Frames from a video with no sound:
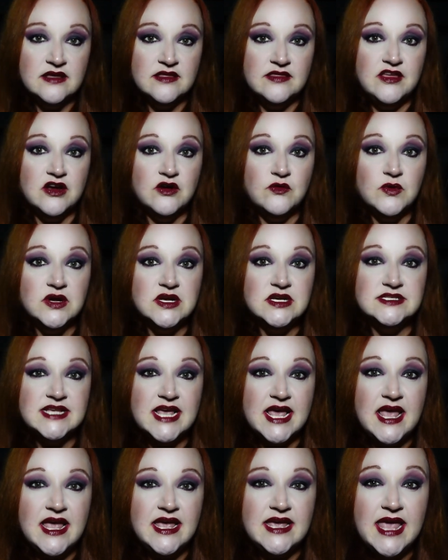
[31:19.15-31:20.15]
There was
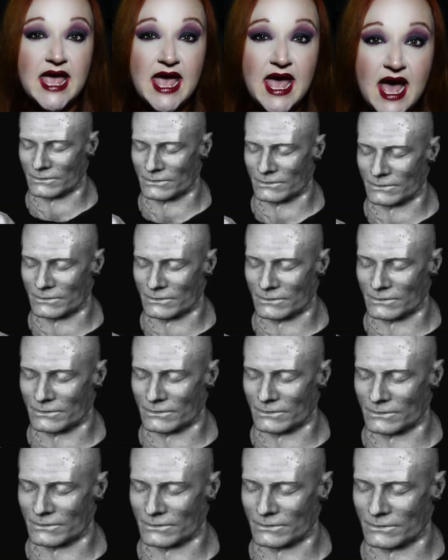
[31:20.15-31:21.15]
a cast of
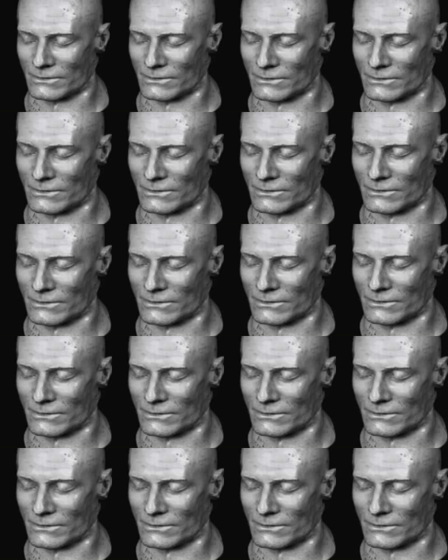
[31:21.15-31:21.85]
his hand made